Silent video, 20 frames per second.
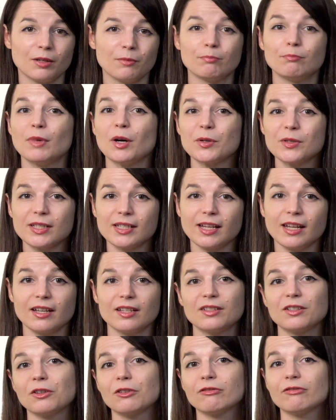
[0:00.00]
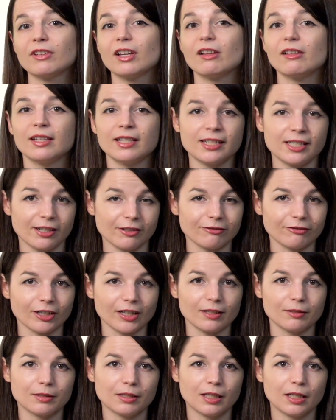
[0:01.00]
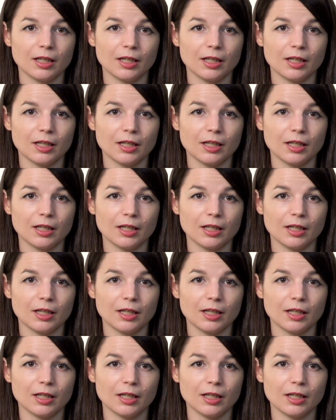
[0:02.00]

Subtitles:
Most days you'll feel indifferent.